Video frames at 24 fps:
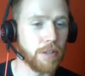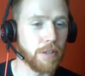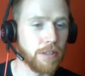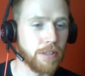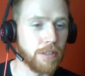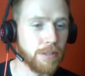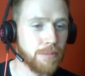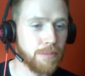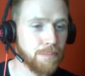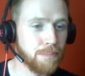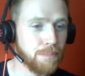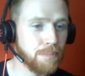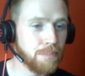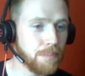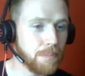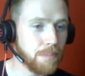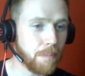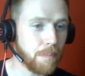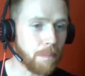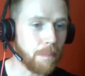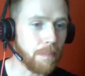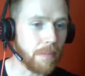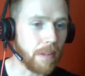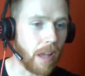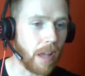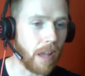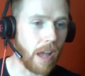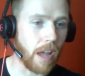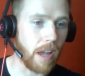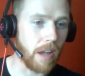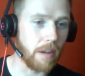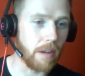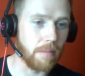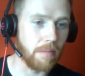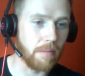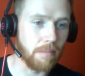effort.
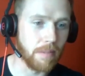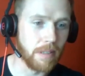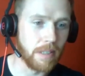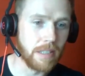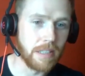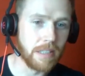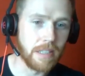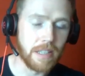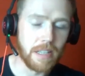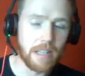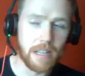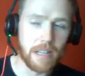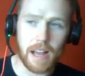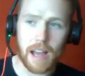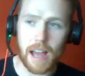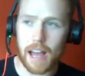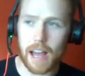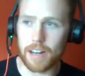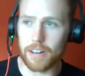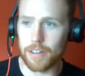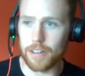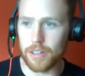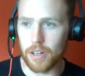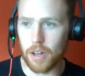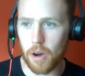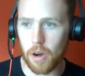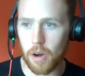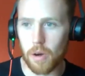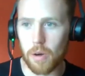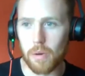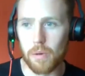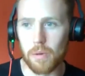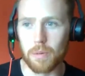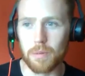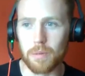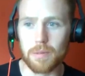Um, and I
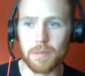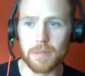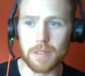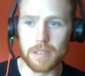know